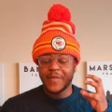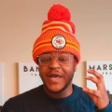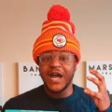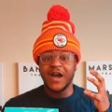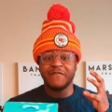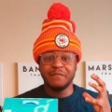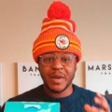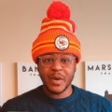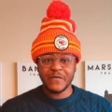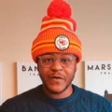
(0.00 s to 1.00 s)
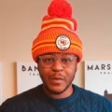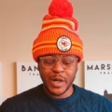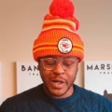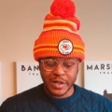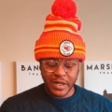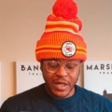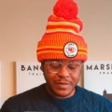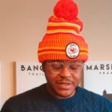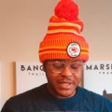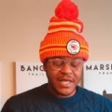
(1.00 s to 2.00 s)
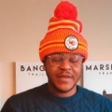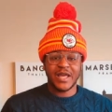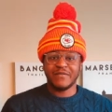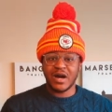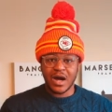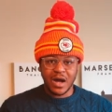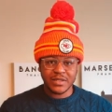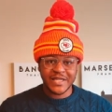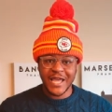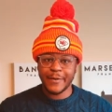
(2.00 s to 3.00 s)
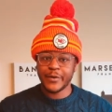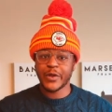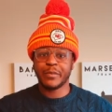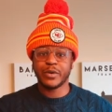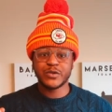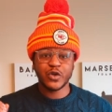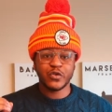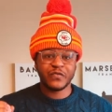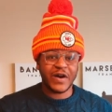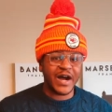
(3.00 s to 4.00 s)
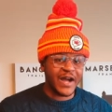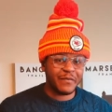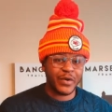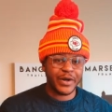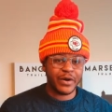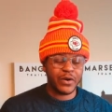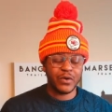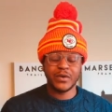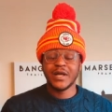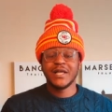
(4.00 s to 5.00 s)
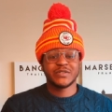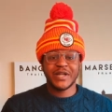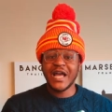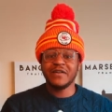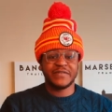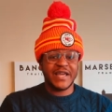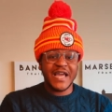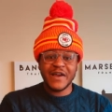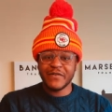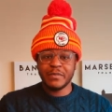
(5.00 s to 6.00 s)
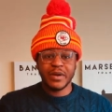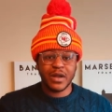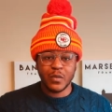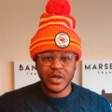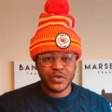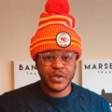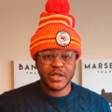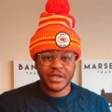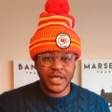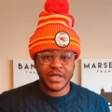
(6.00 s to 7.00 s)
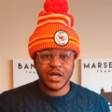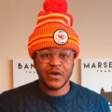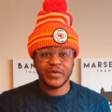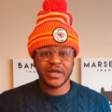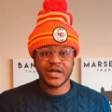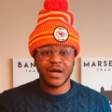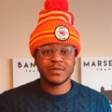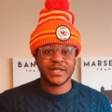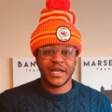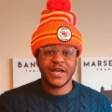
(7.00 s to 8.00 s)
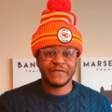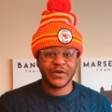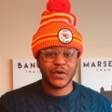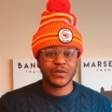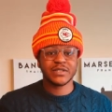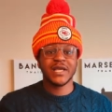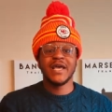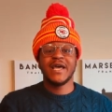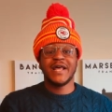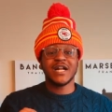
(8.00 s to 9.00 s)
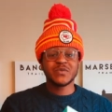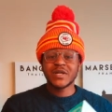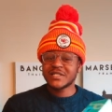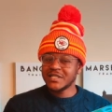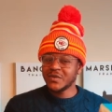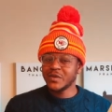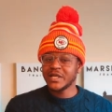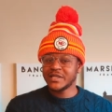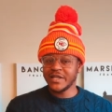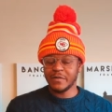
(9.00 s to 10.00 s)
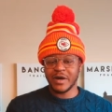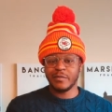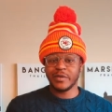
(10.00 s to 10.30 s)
they have memory foam ear cups, they have an aux cable. They're Bluetooth 5.0. So they have every bell and whistle you can think of when it comes to headphones. And I just want to see what they think about them,